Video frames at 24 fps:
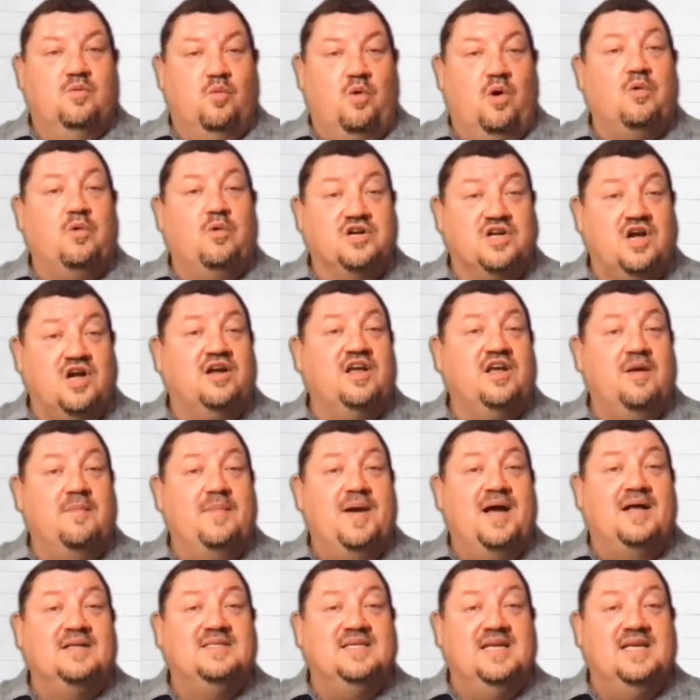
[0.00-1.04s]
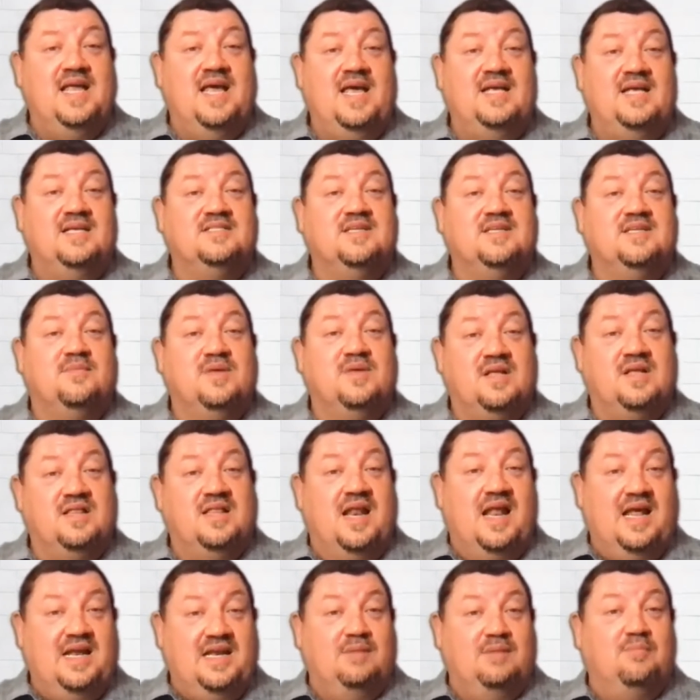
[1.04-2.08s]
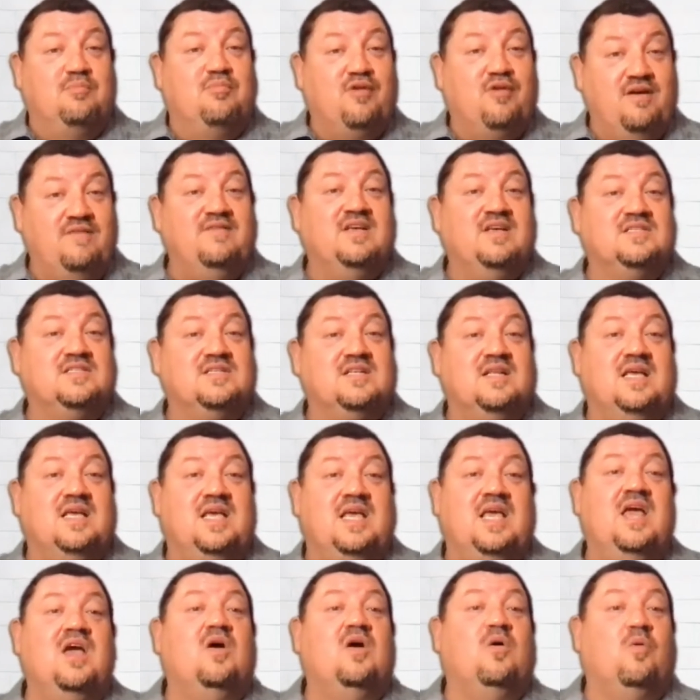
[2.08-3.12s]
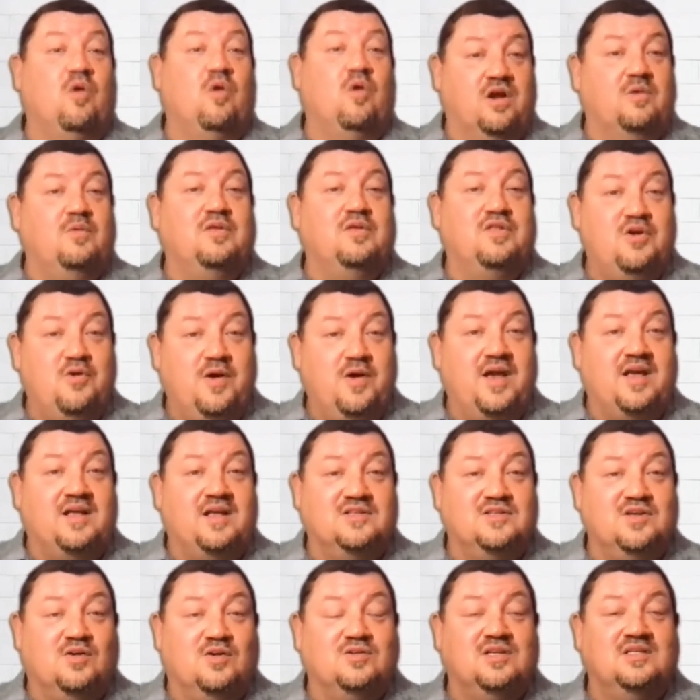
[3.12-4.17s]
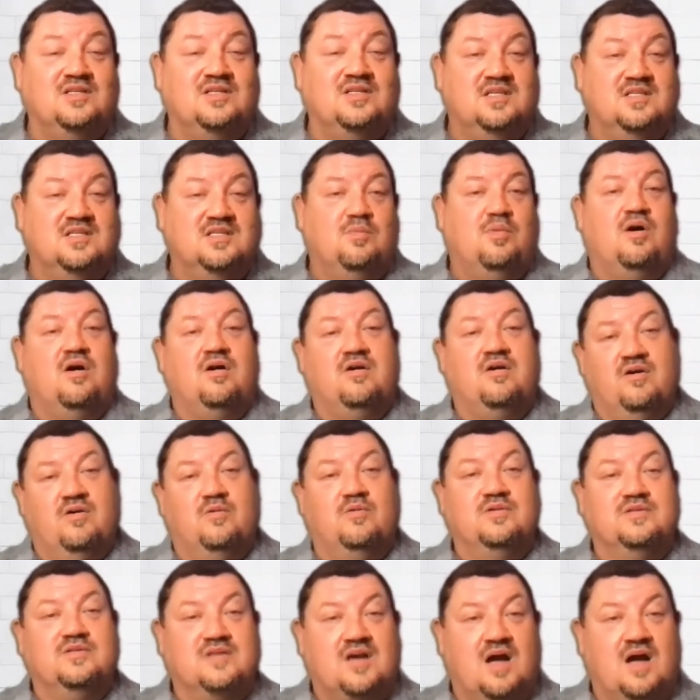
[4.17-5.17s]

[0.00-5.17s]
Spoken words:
What we're talking about today is something that I did previously working with QA Consultants as a partner with